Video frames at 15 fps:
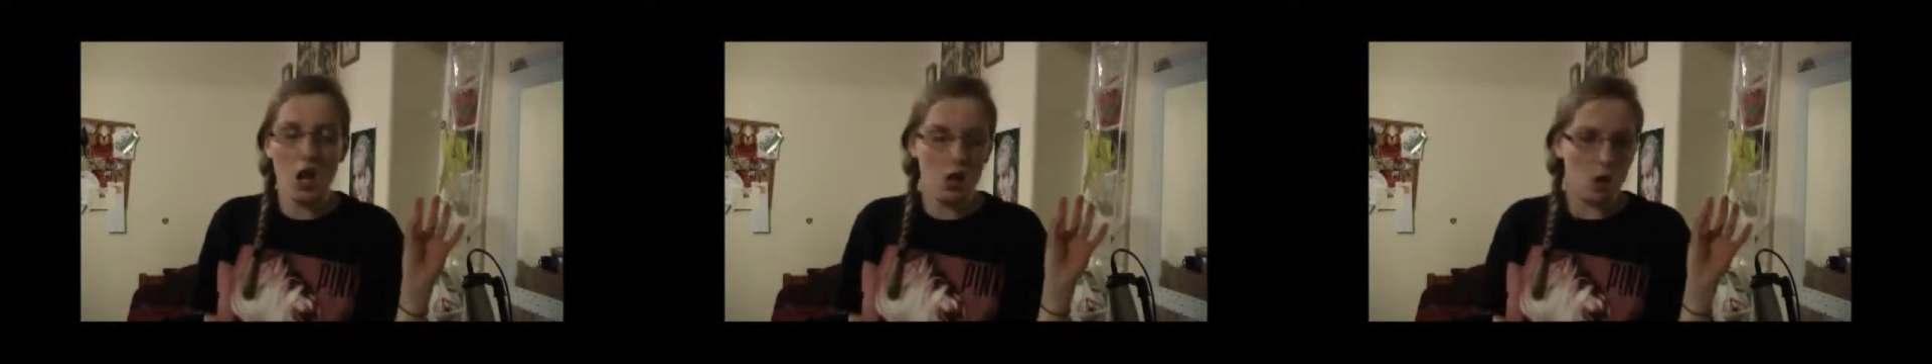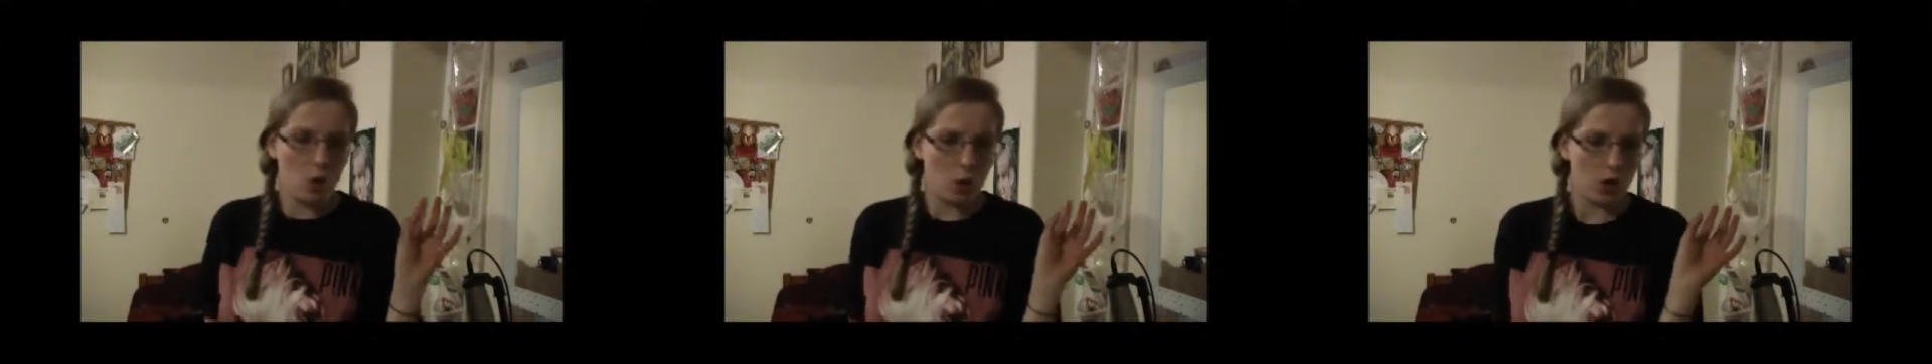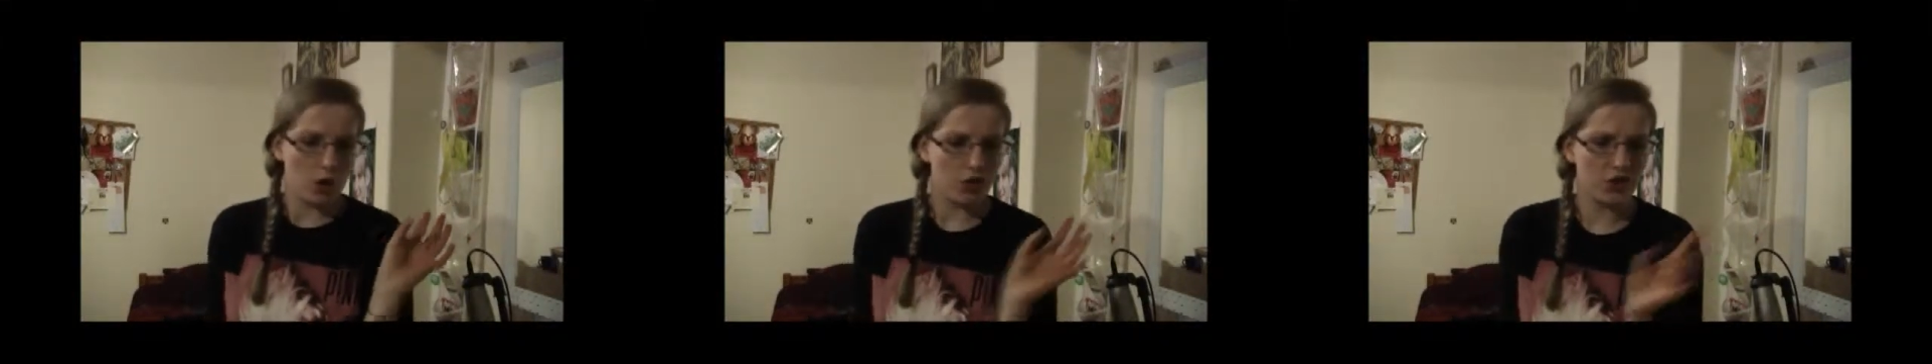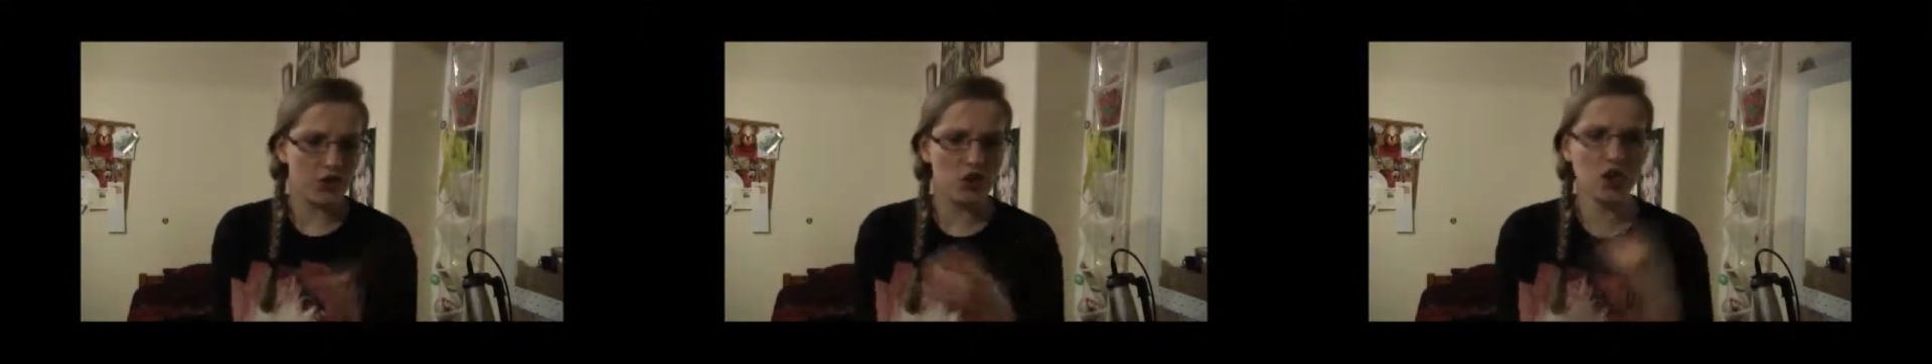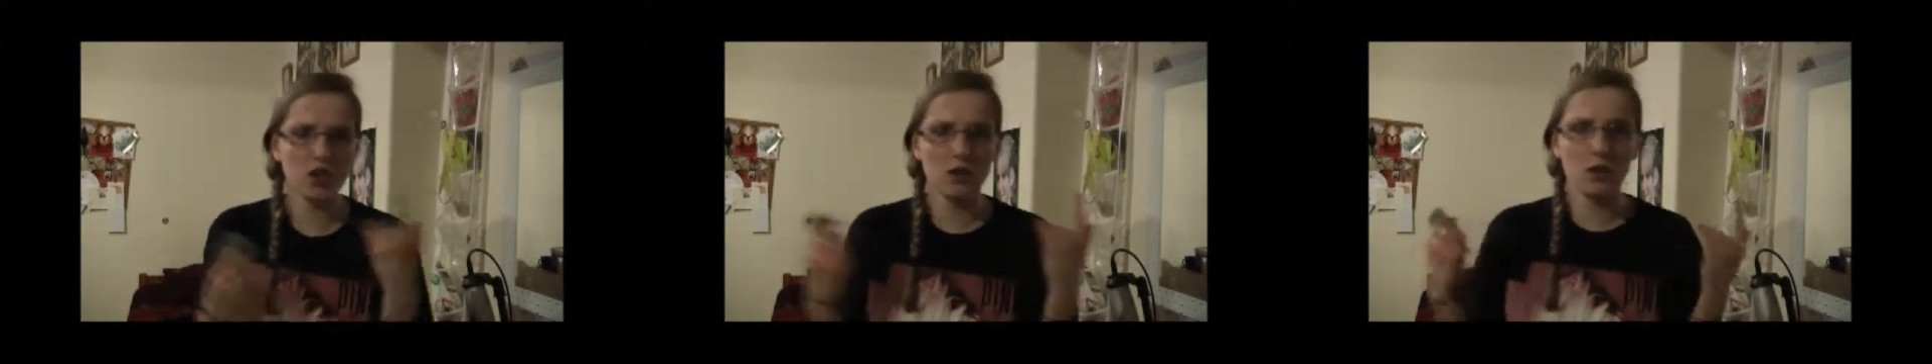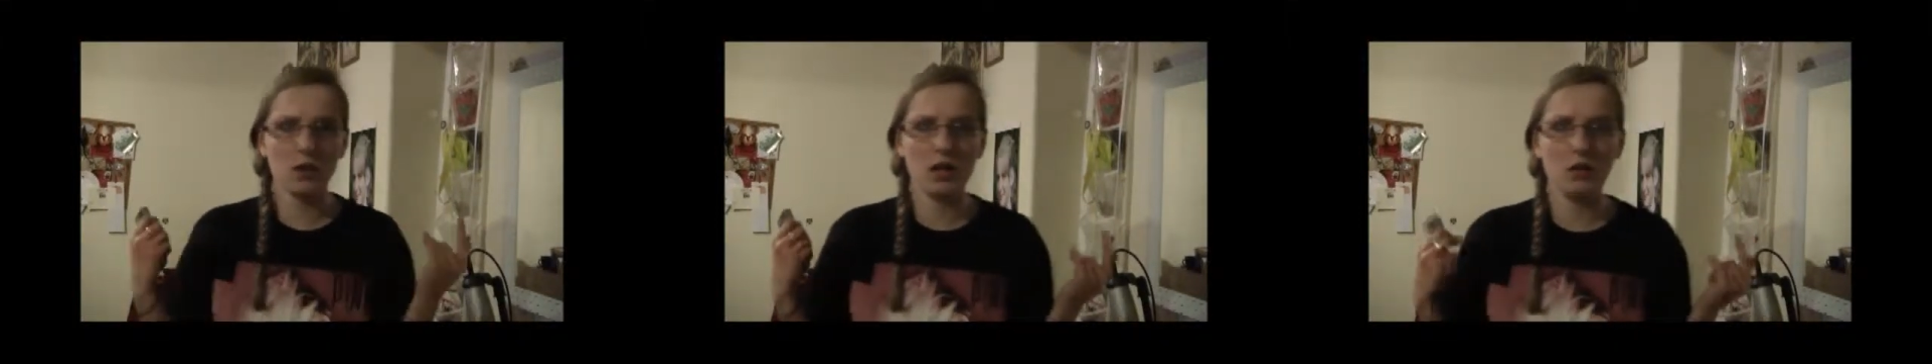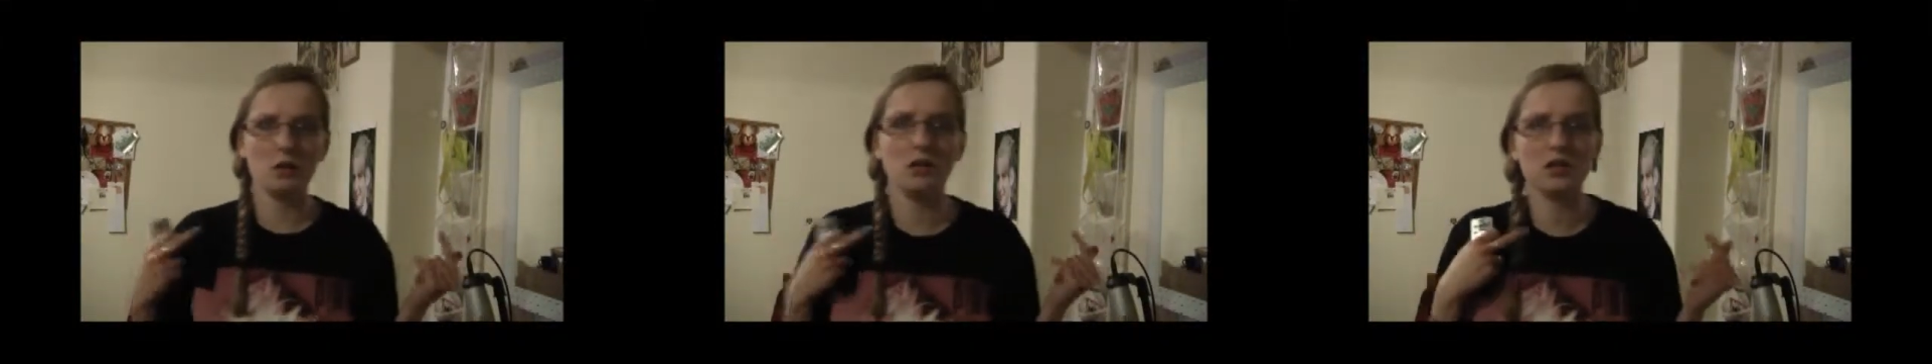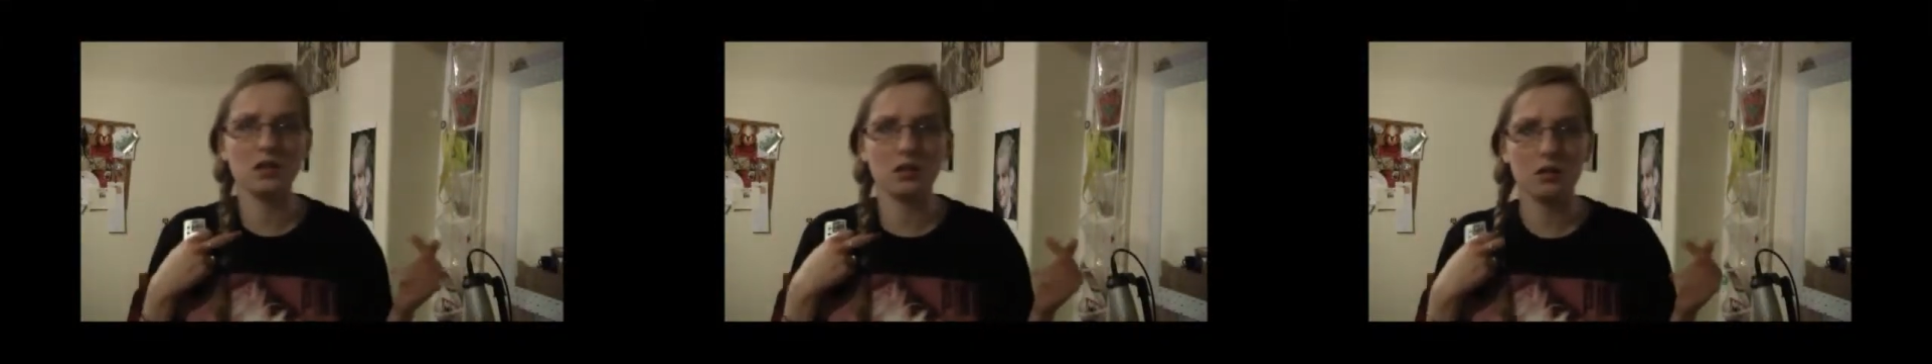Hello, so I
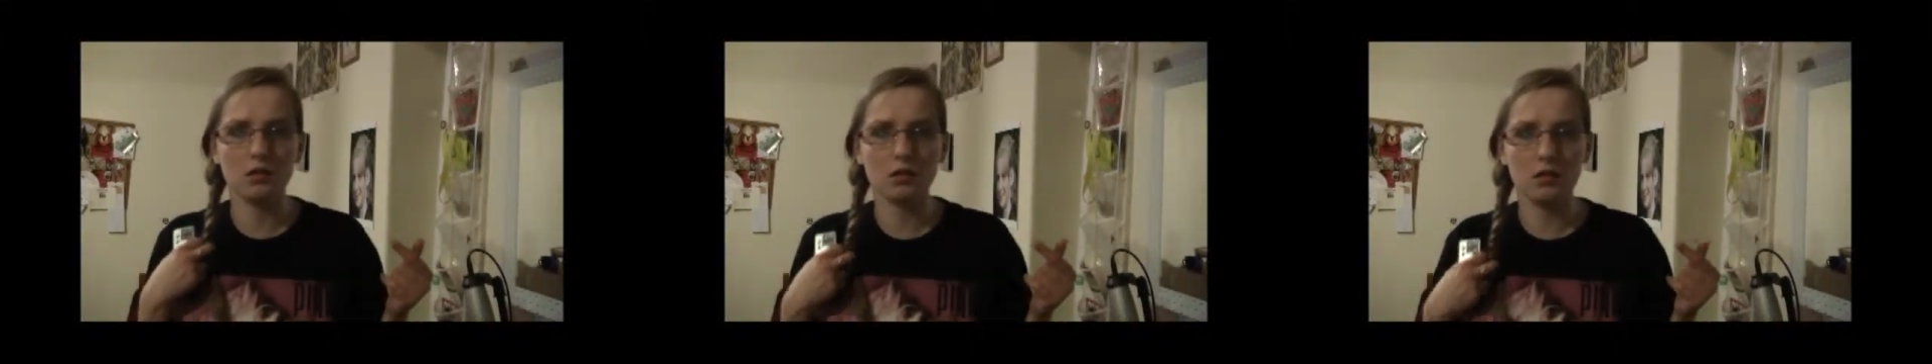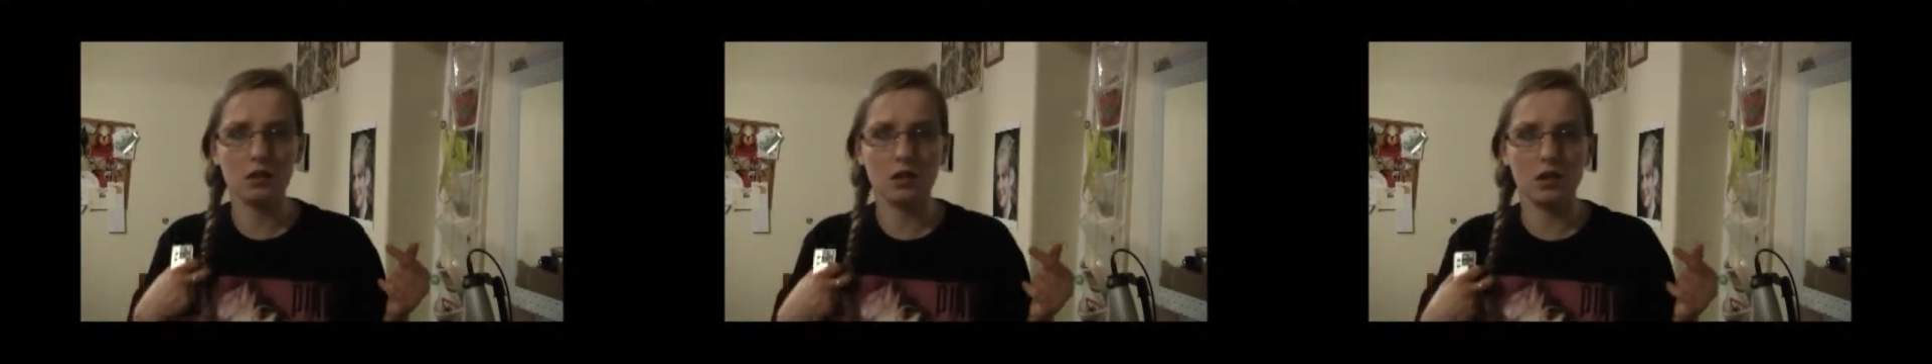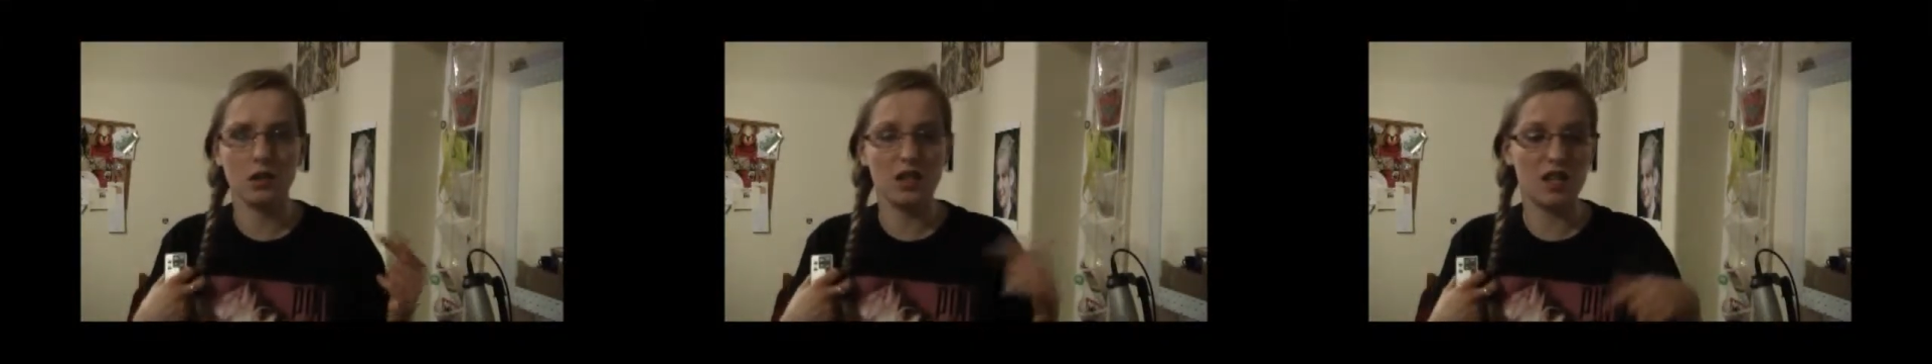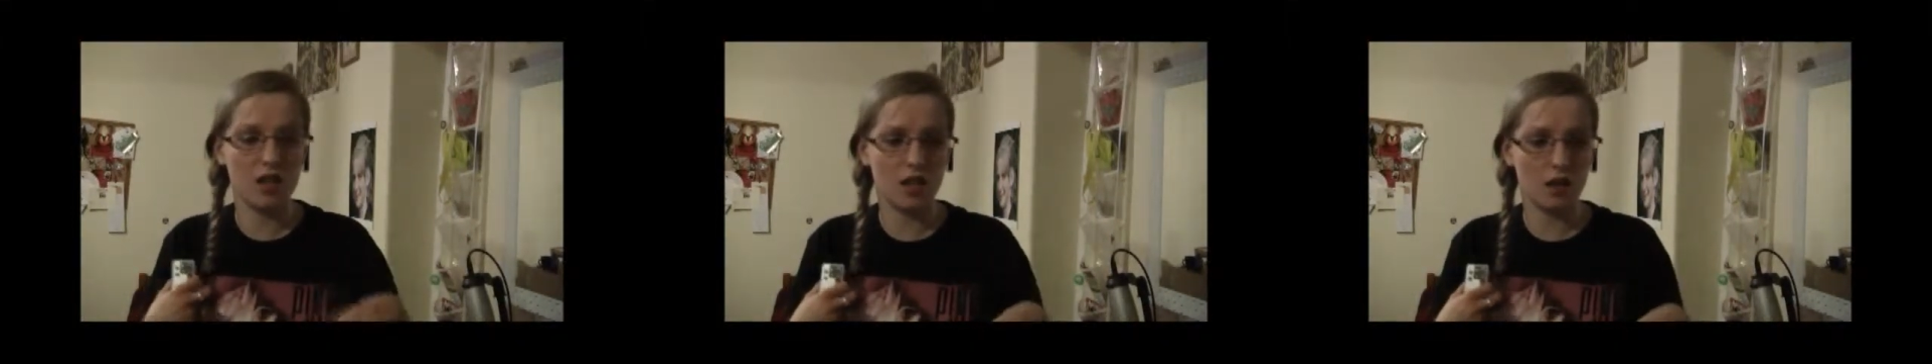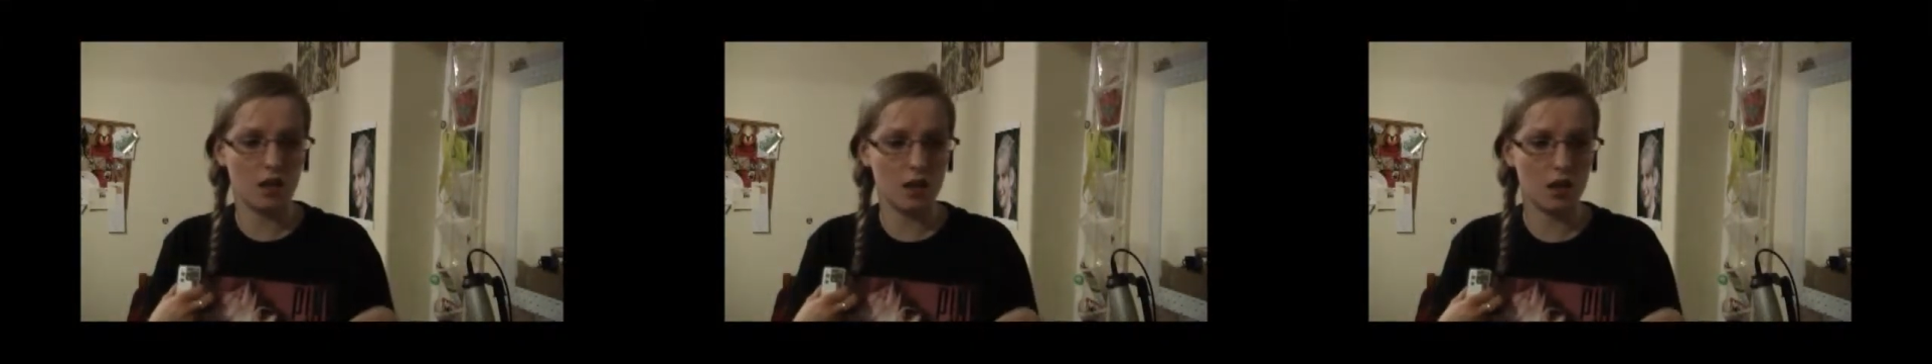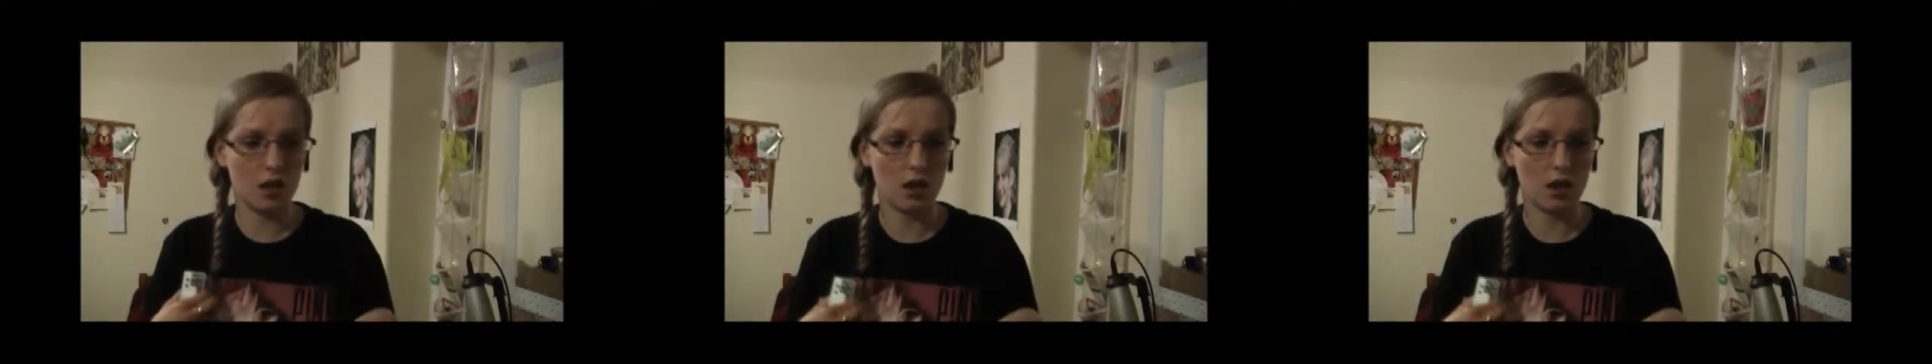was going to today,